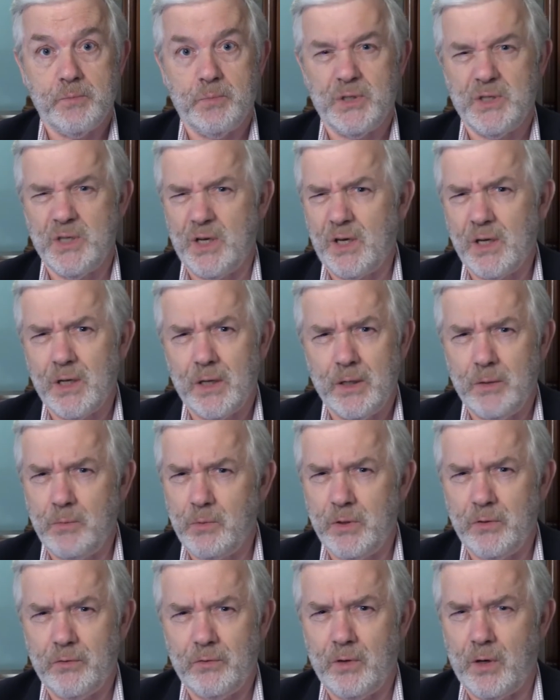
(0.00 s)
particularly
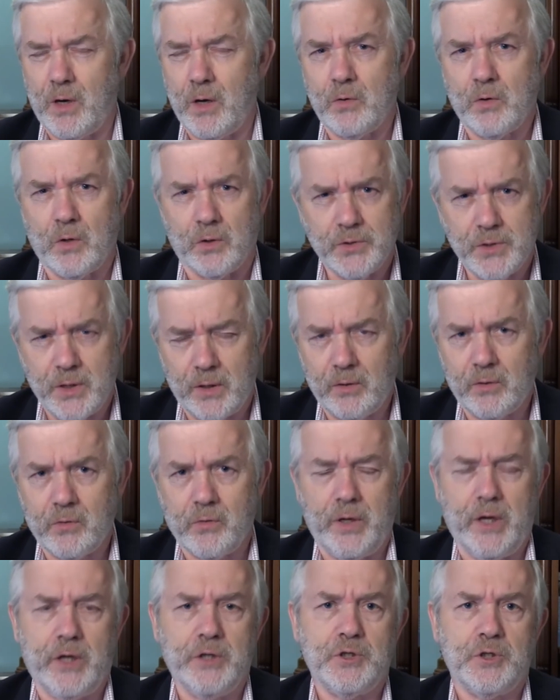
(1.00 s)
with, you know, content
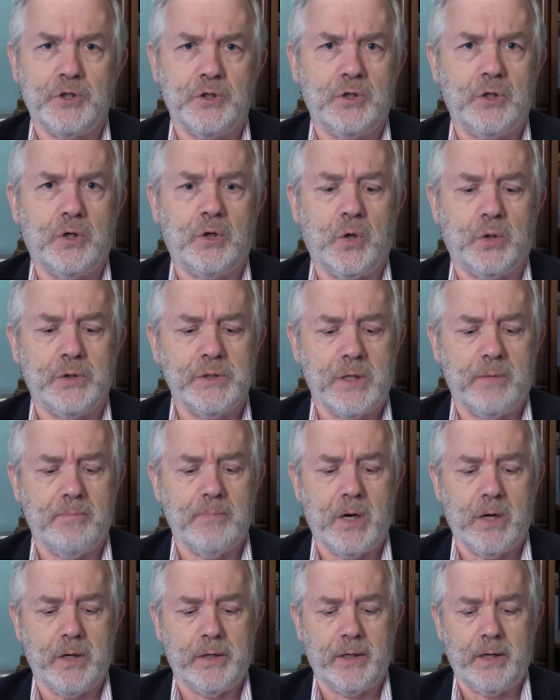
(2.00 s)
creation and content
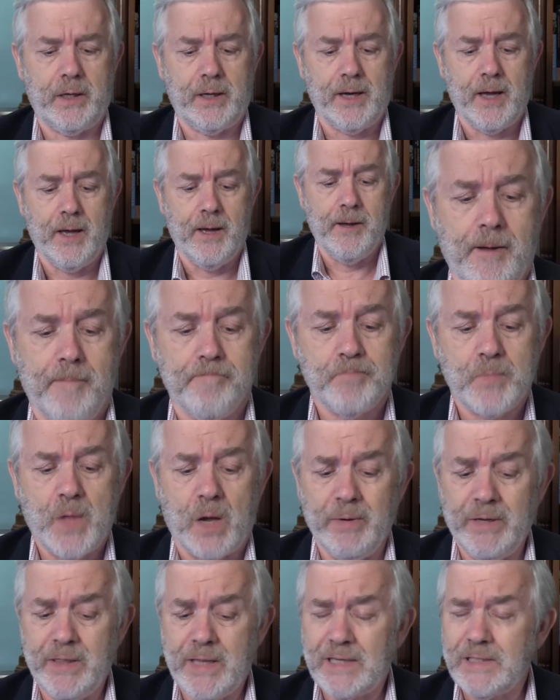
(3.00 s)
marketing. I
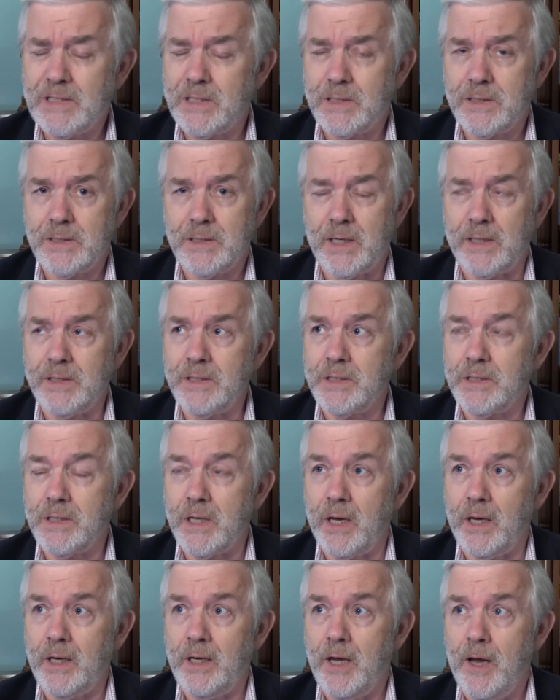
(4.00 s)
mean, that's, that's
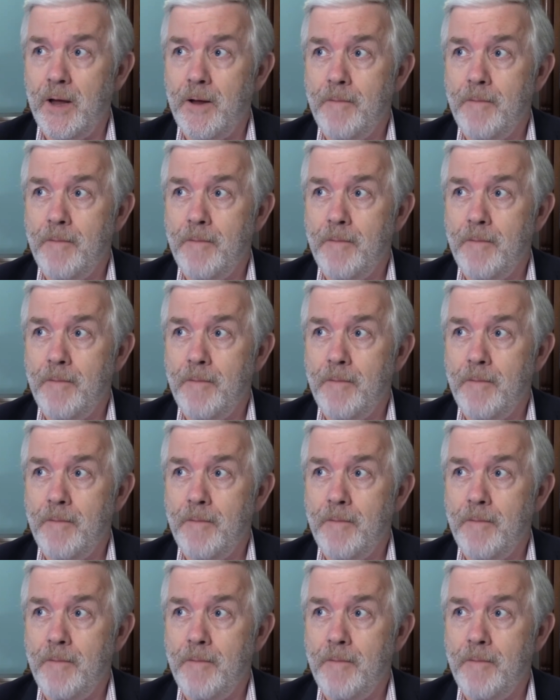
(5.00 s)
a